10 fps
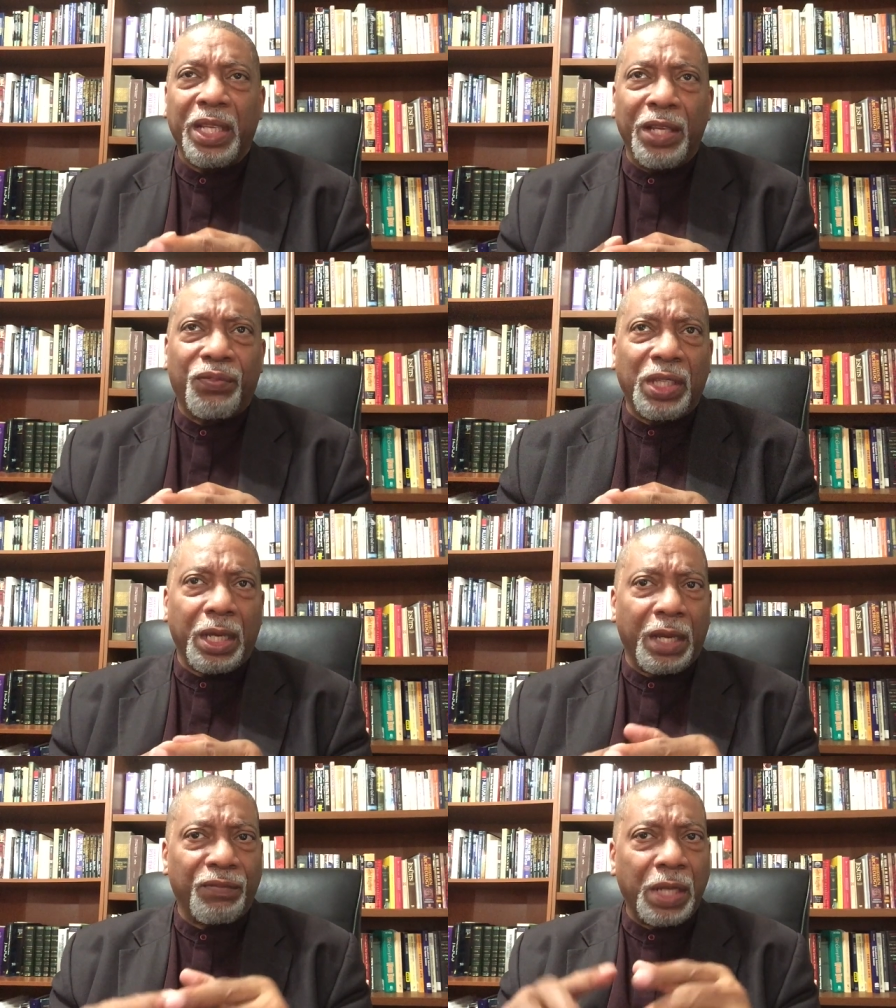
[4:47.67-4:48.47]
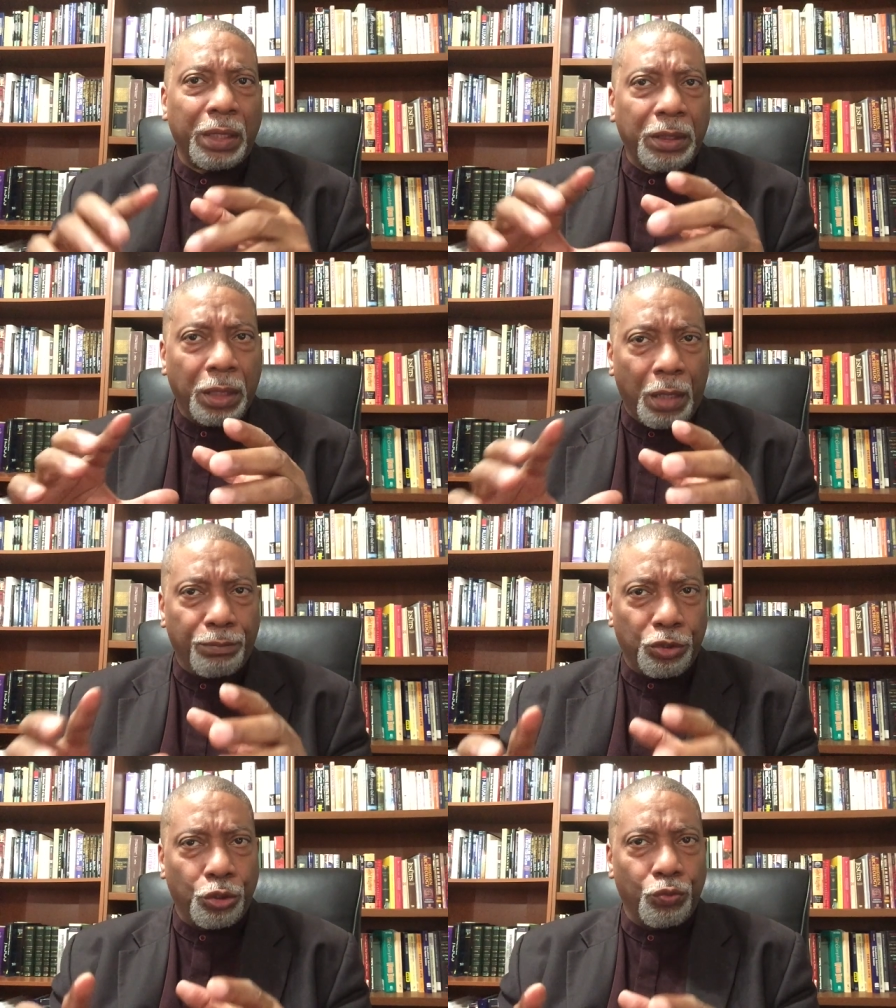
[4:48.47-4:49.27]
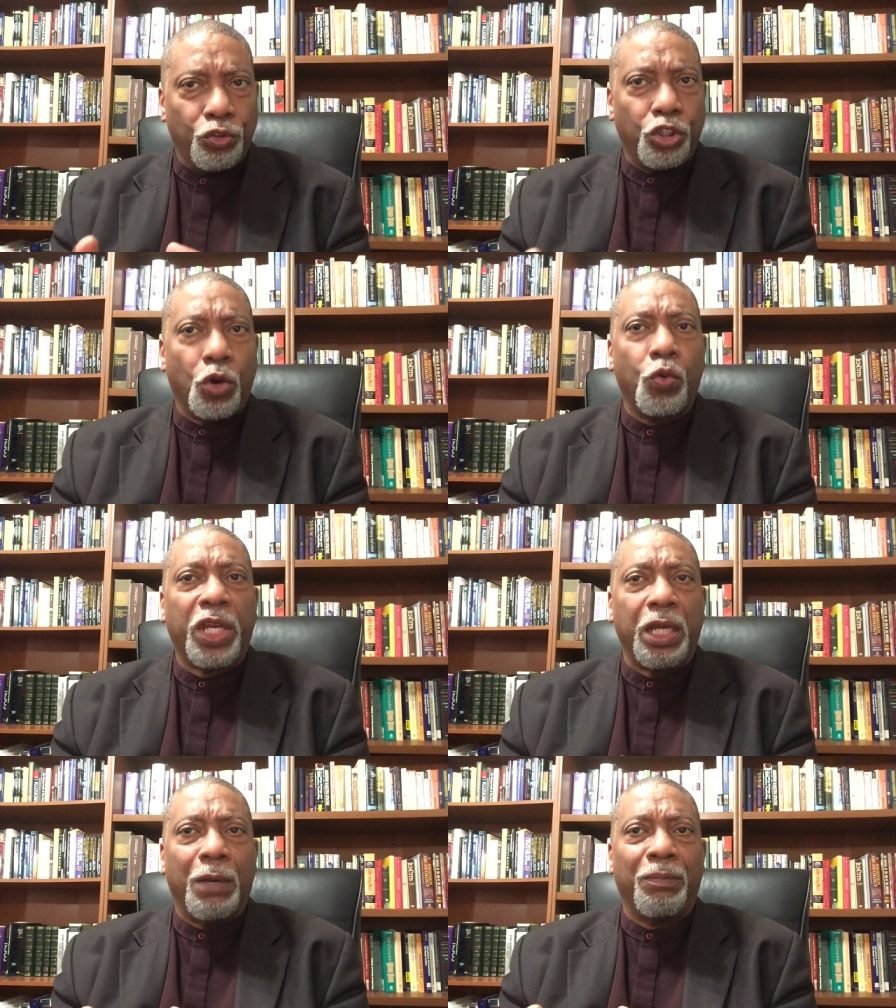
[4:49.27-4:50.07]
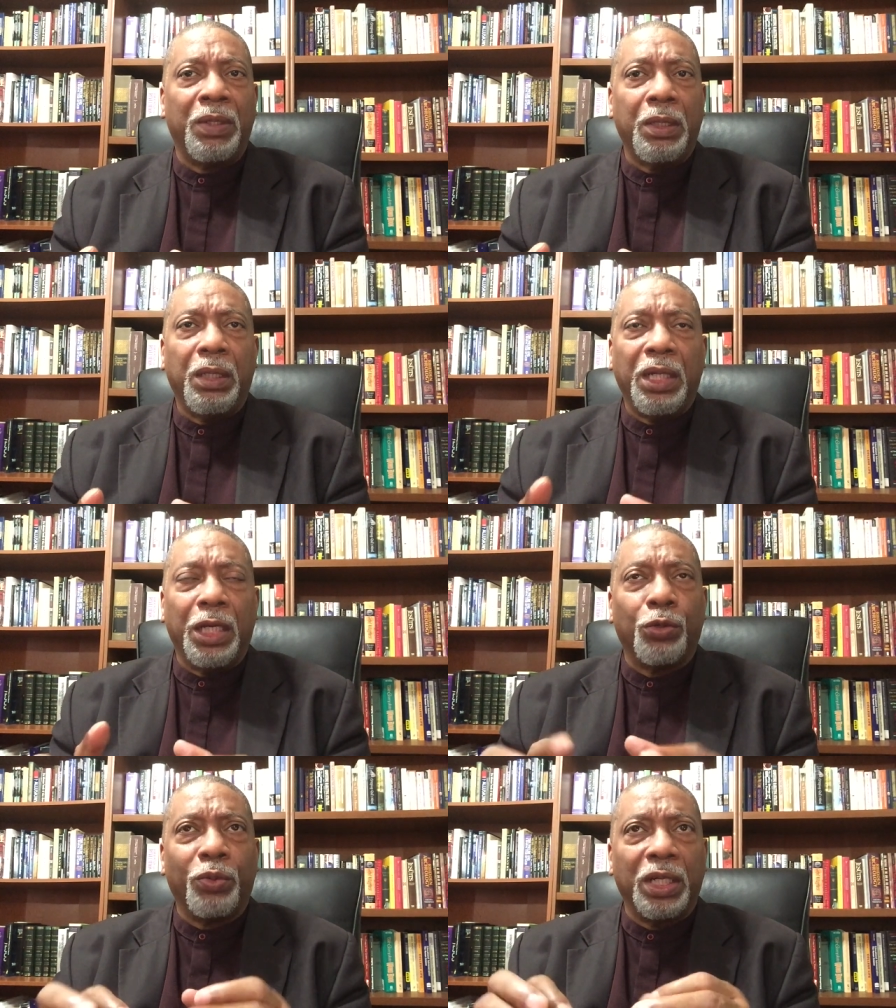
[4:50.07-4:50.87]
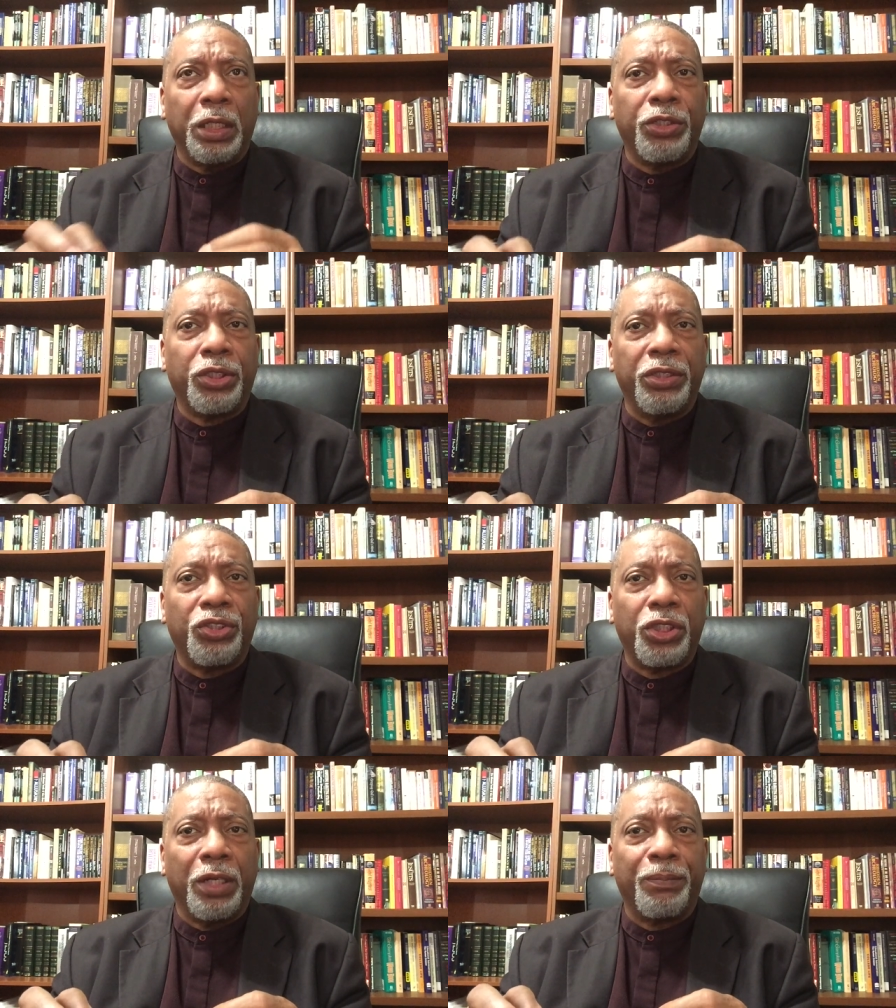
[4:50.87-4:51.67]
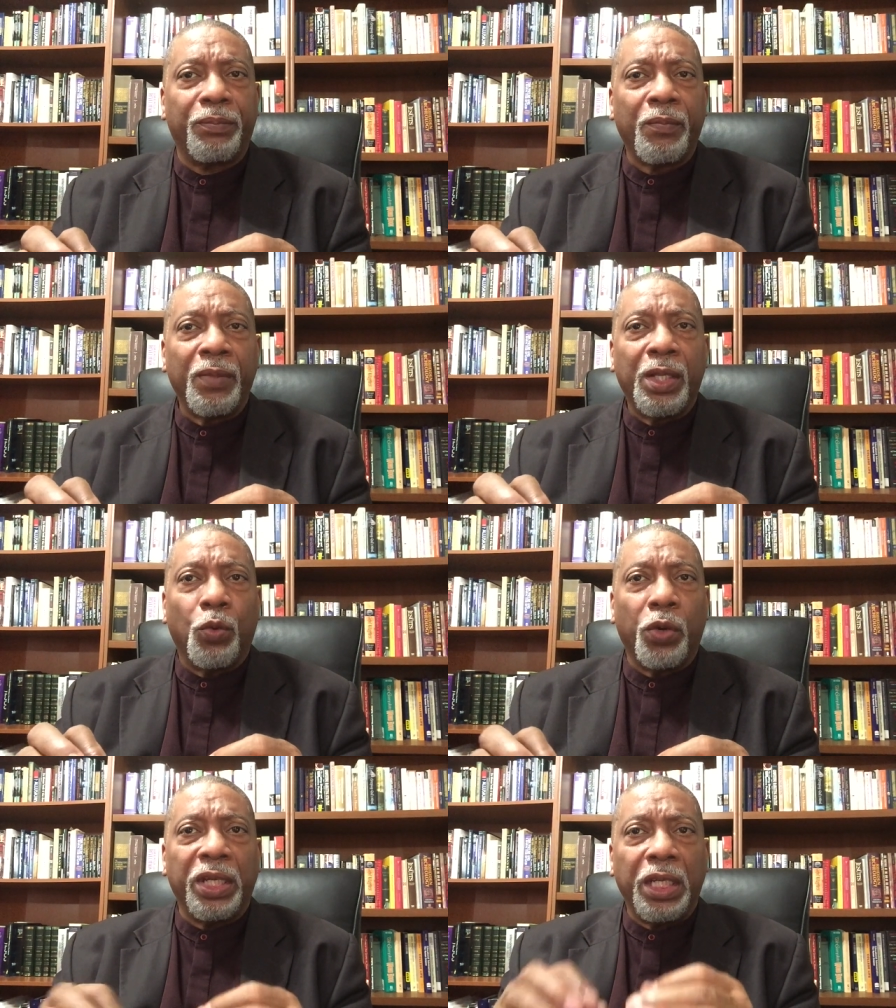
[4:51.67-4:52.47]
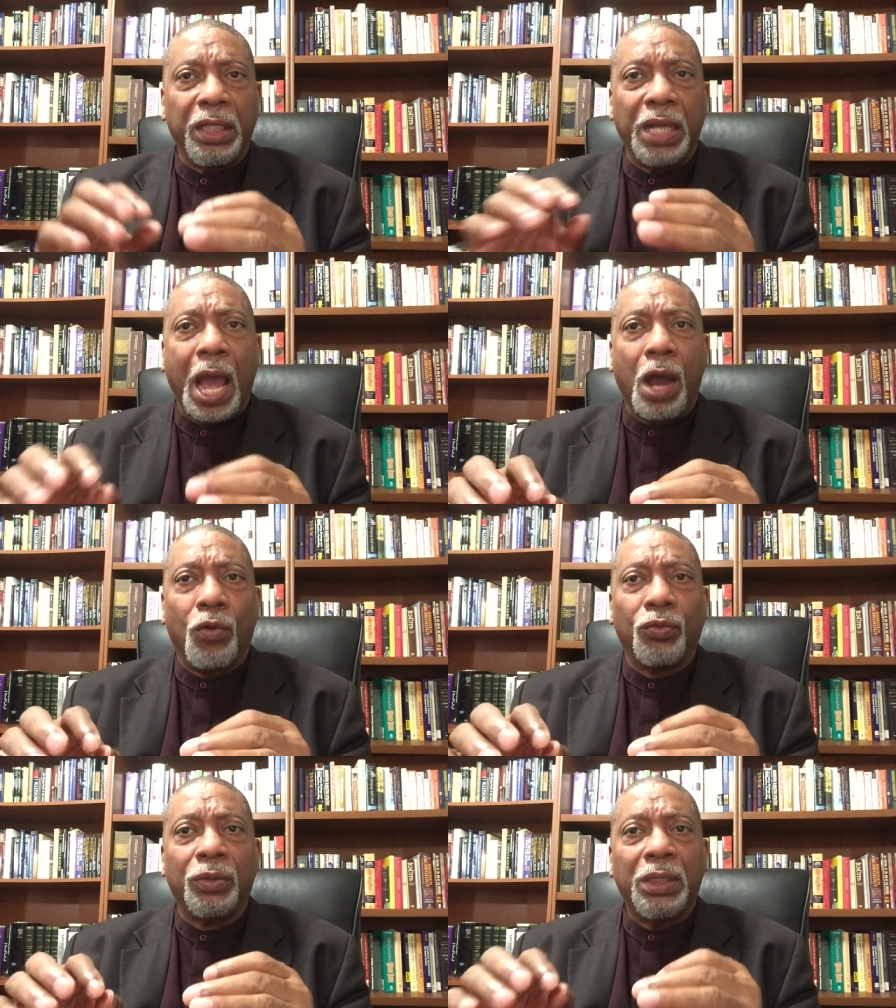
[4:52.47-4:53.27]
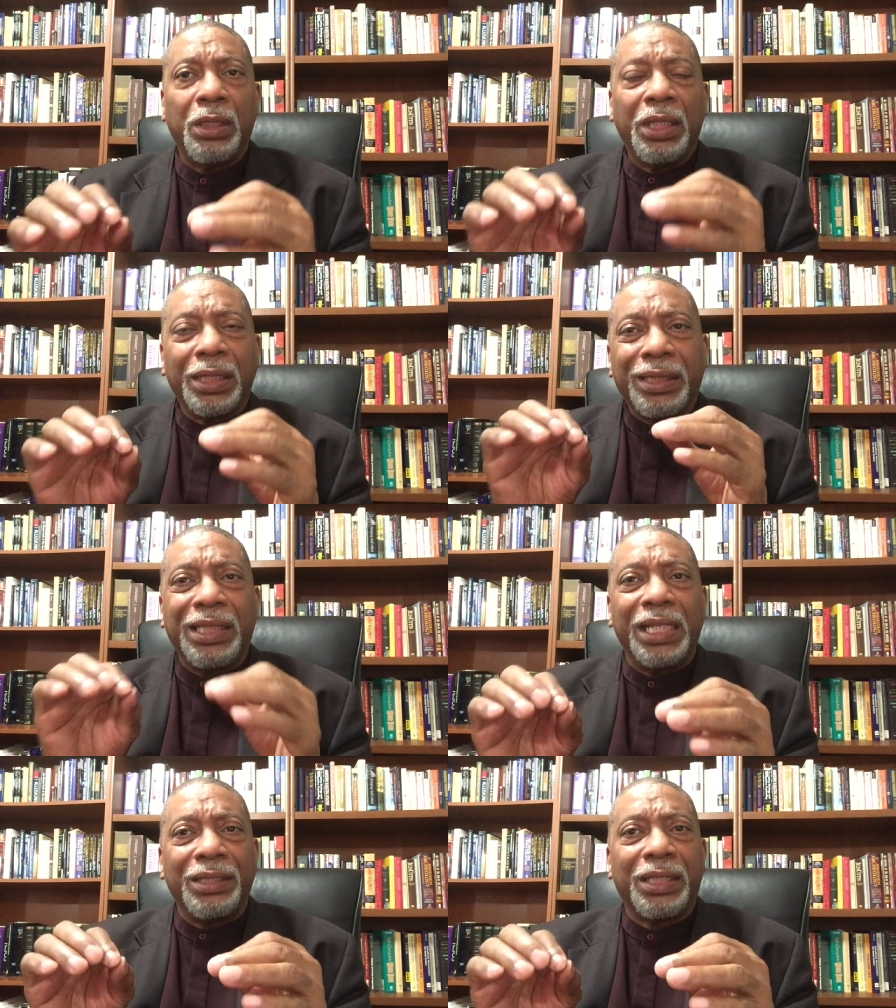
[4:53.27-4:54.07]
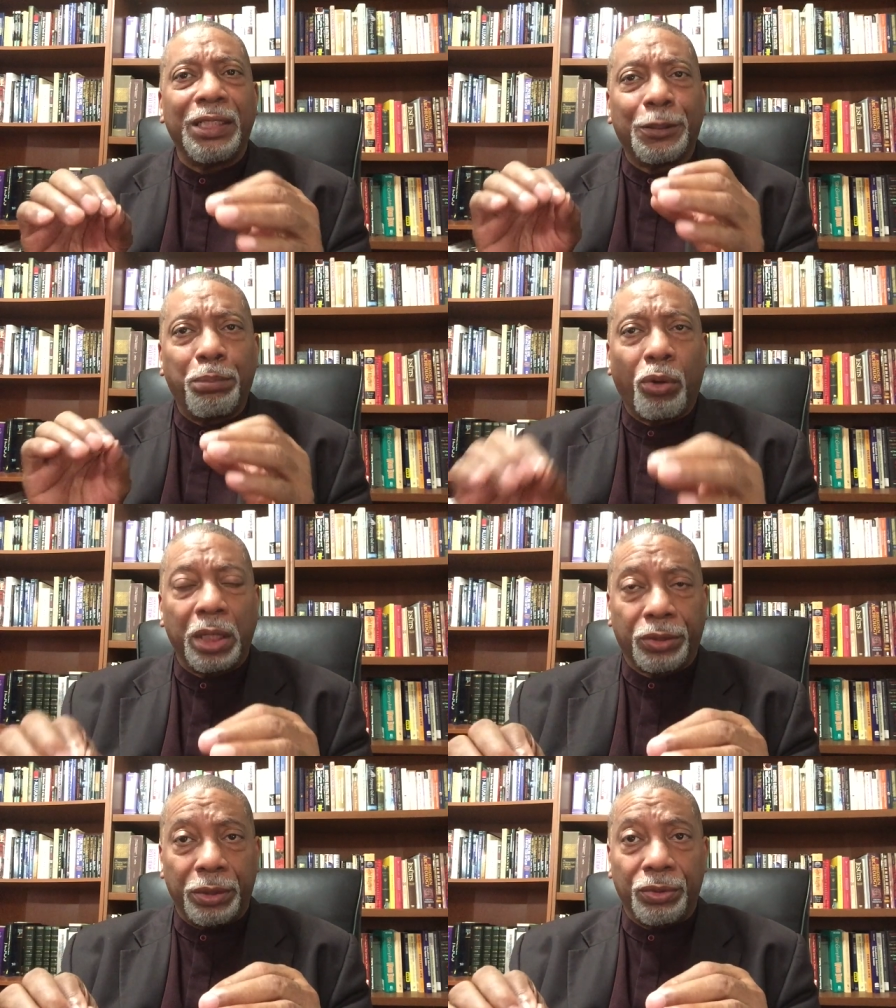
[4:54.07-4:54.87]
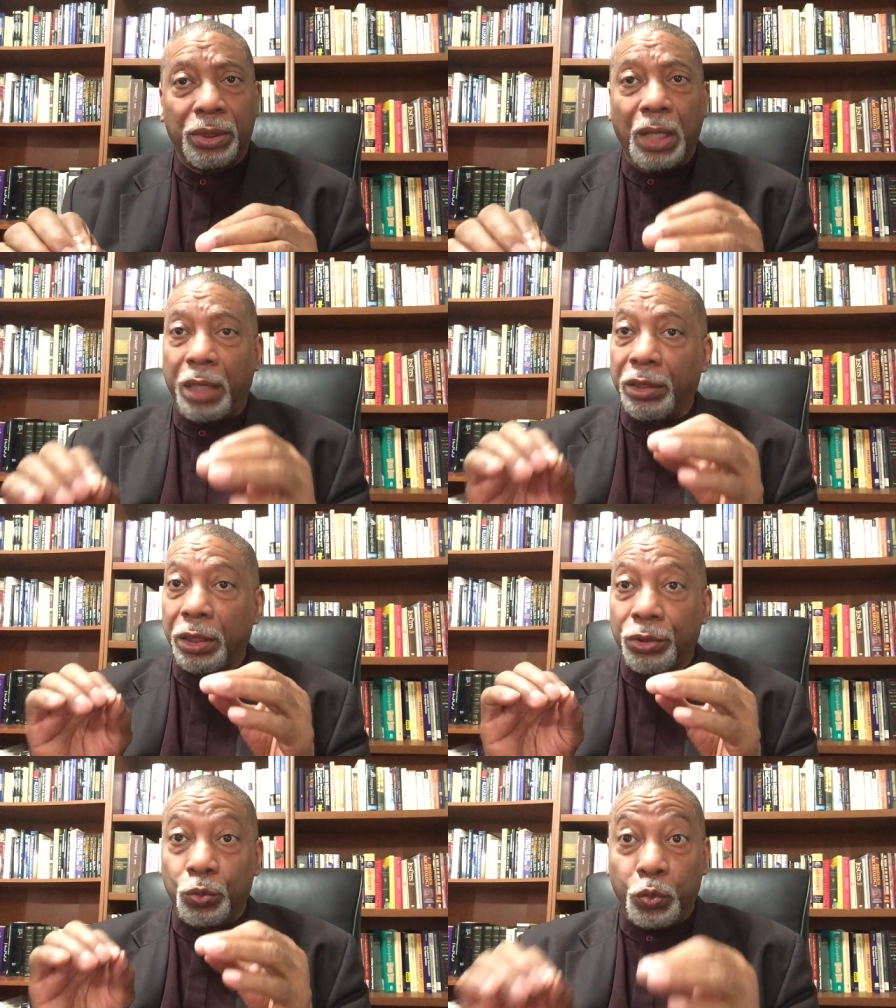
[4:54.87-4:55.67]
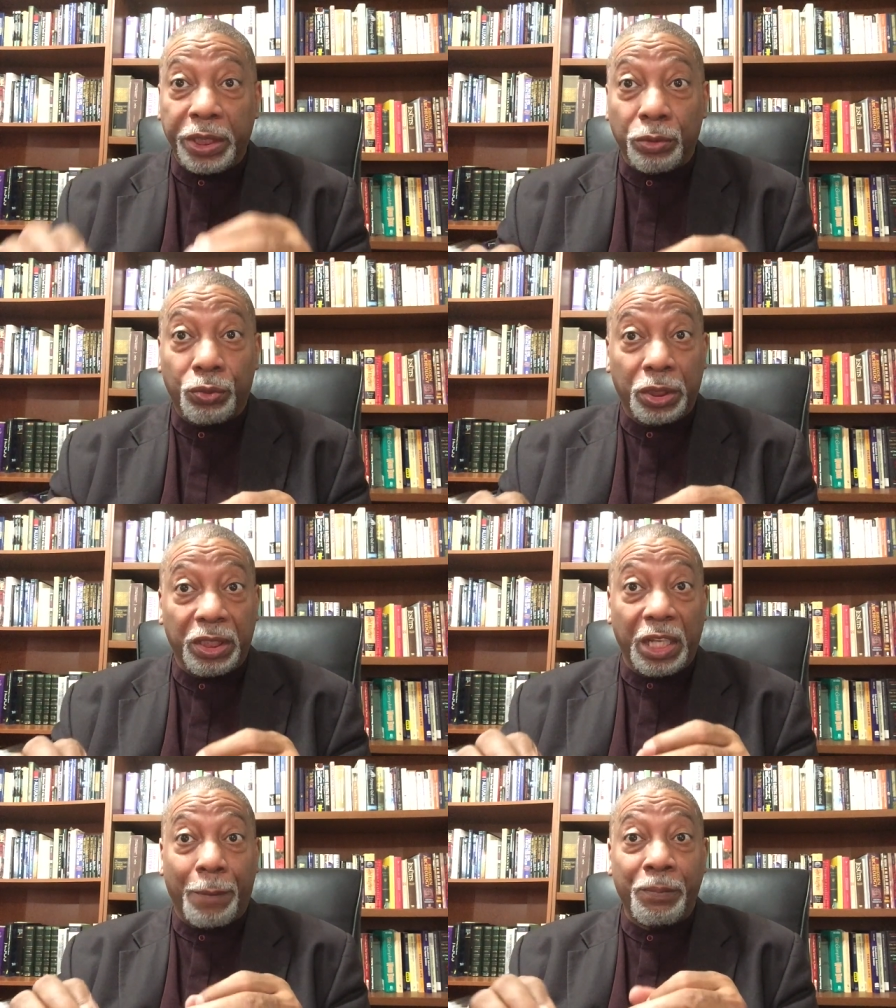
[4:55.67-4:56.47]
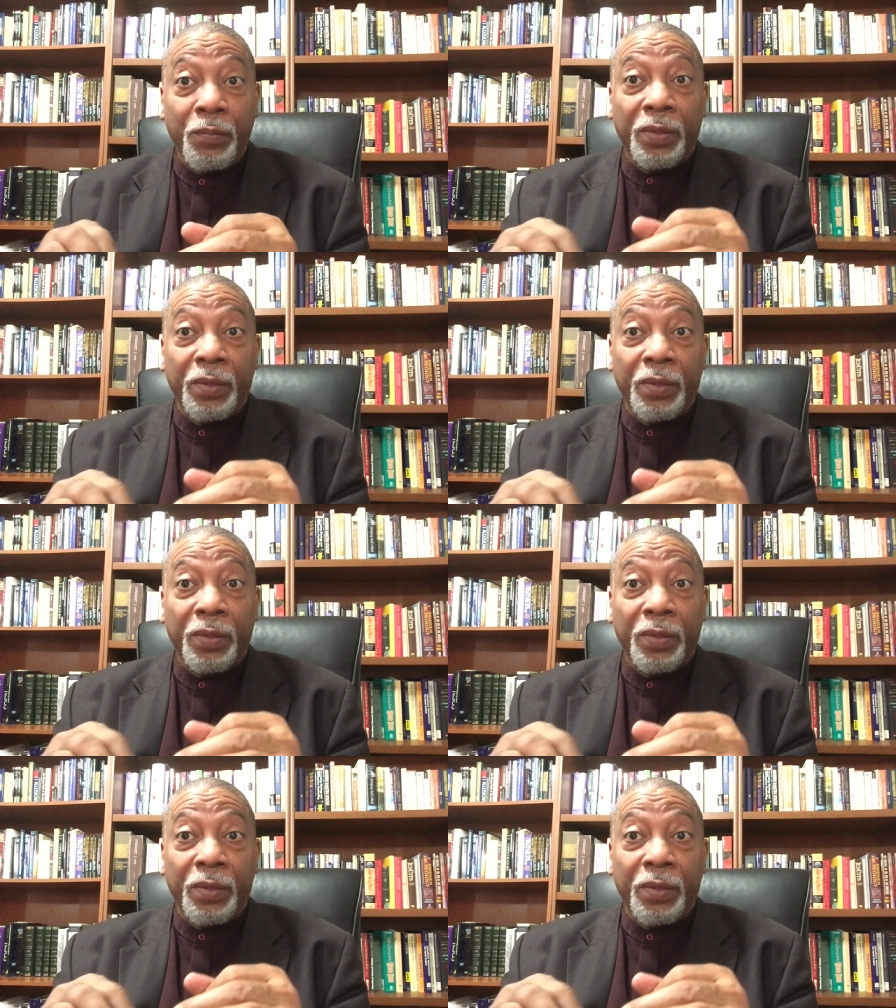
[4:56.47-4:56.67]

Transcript: if they have not come to know him in a relationship where he now extends his presence and his will to them,